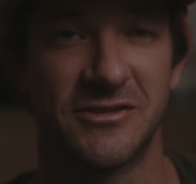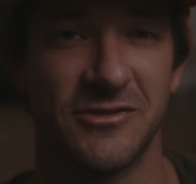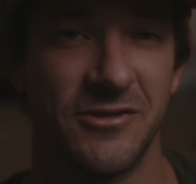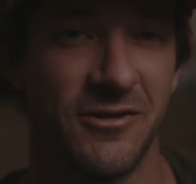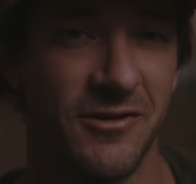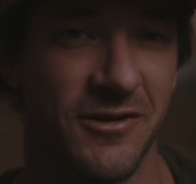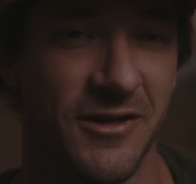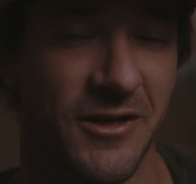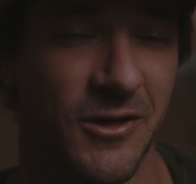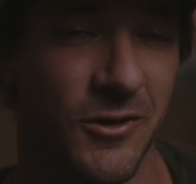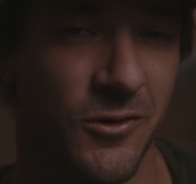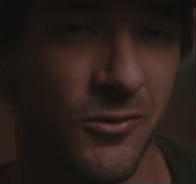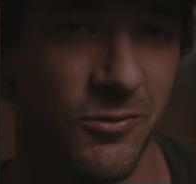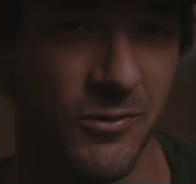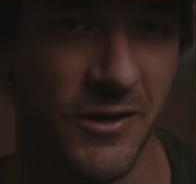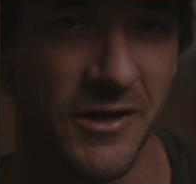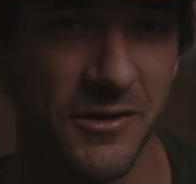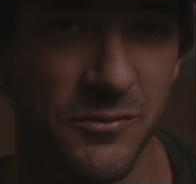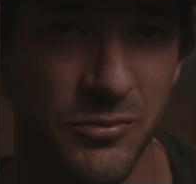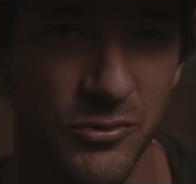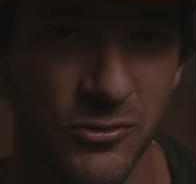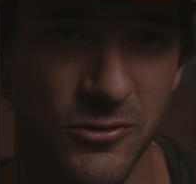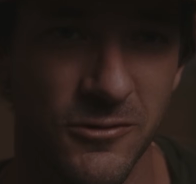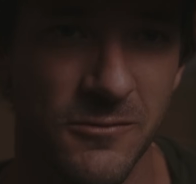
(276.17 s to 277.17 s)
are
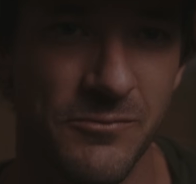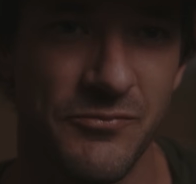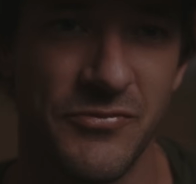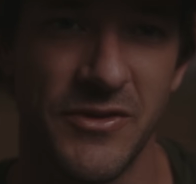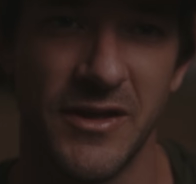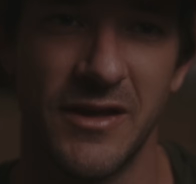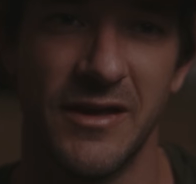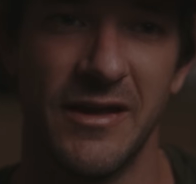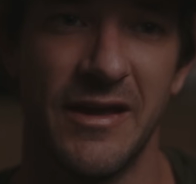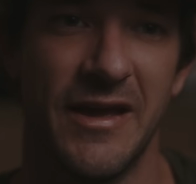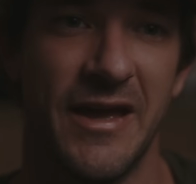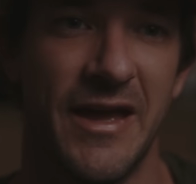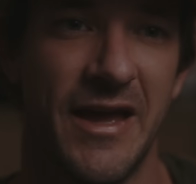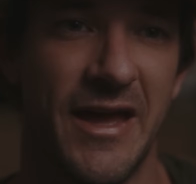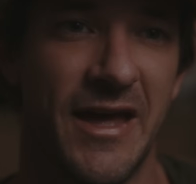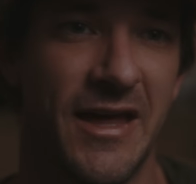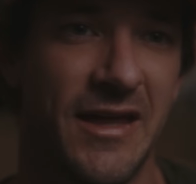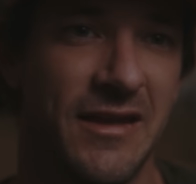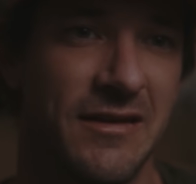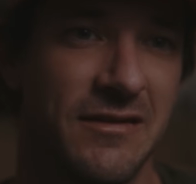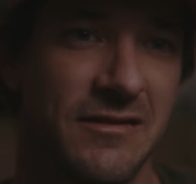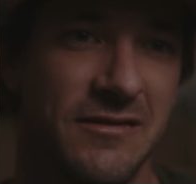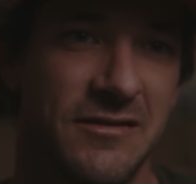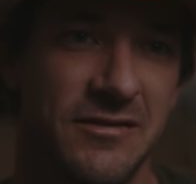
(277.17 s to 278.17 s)
incredible,
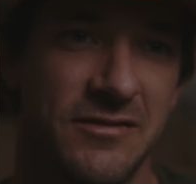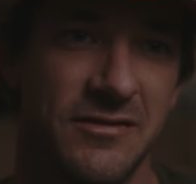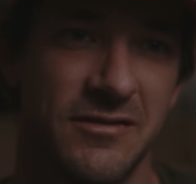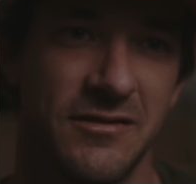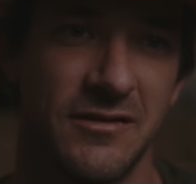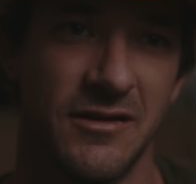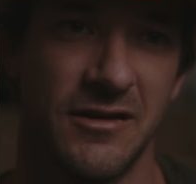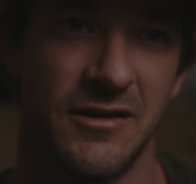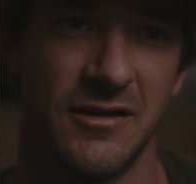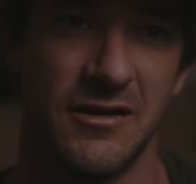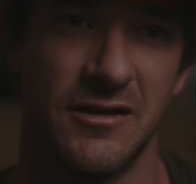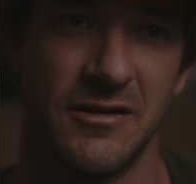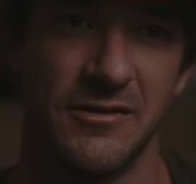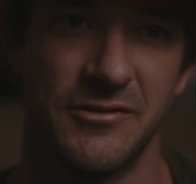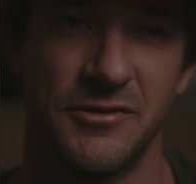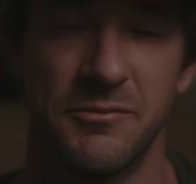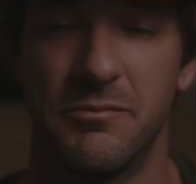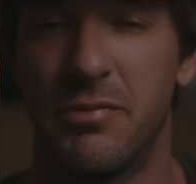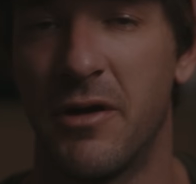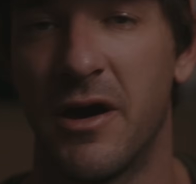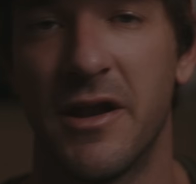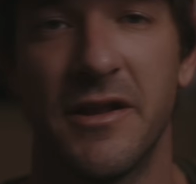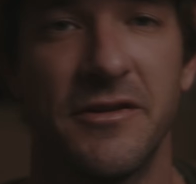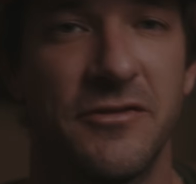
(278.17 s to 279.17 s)
and the
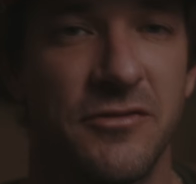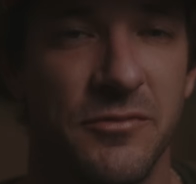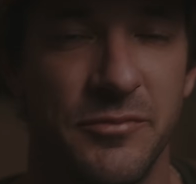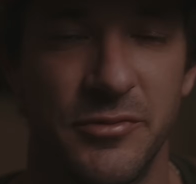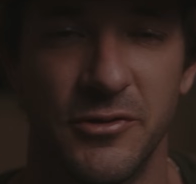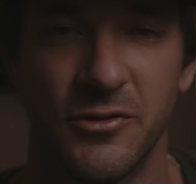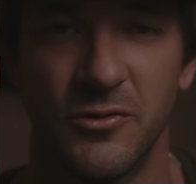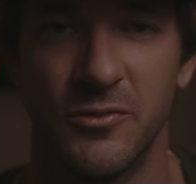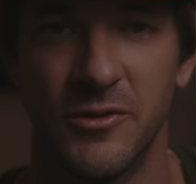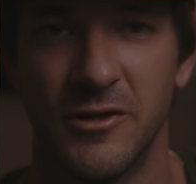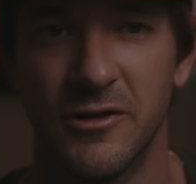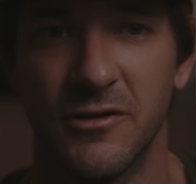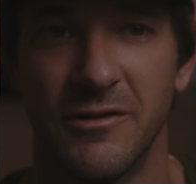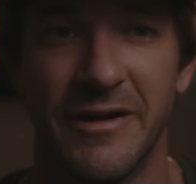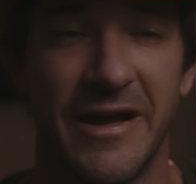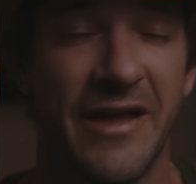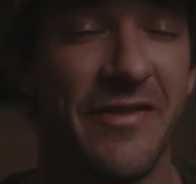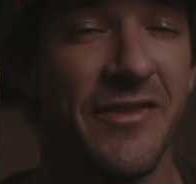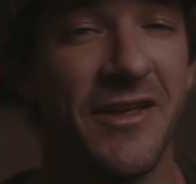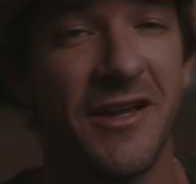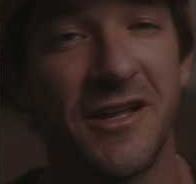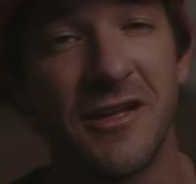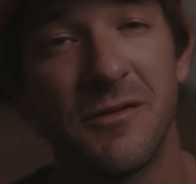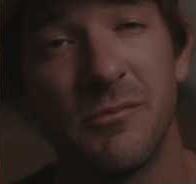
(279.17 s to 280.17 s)
bodies are built well,
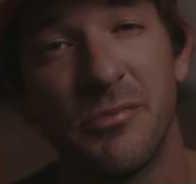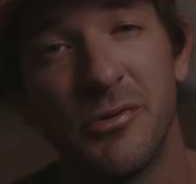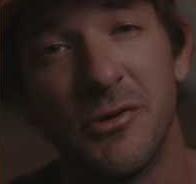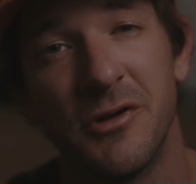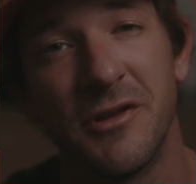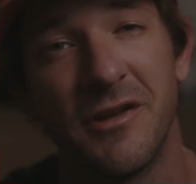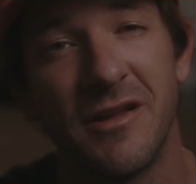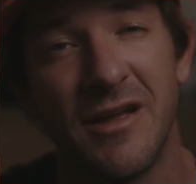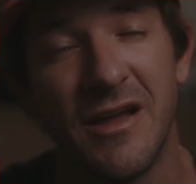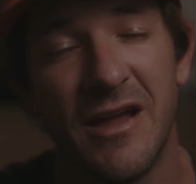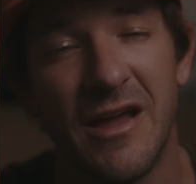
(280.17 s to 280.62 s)
and they can put